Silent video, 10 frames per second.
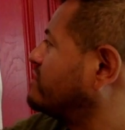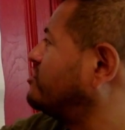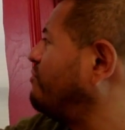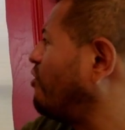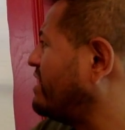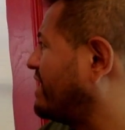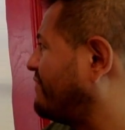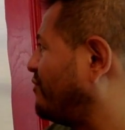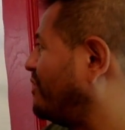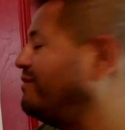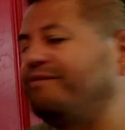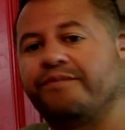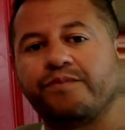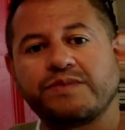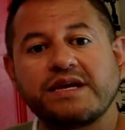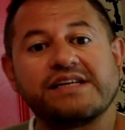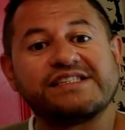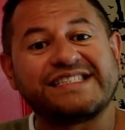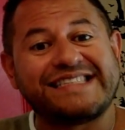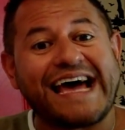Good morning, everyone,
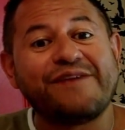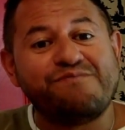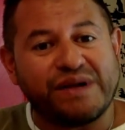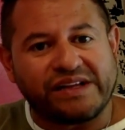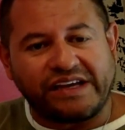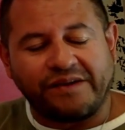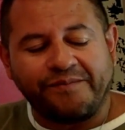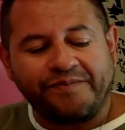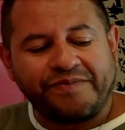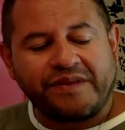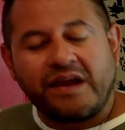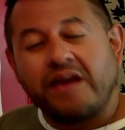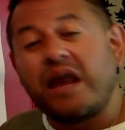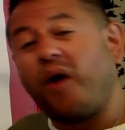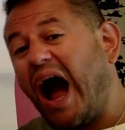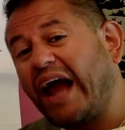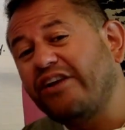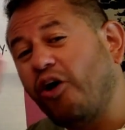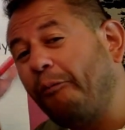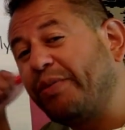said Billy. Now, I
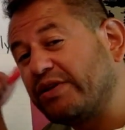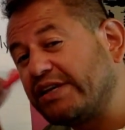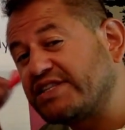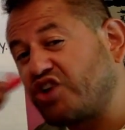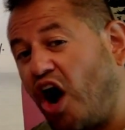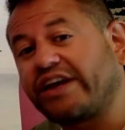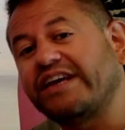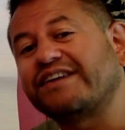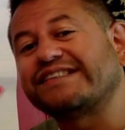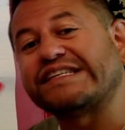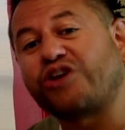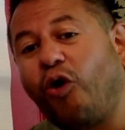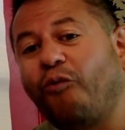know Billy's talking because it told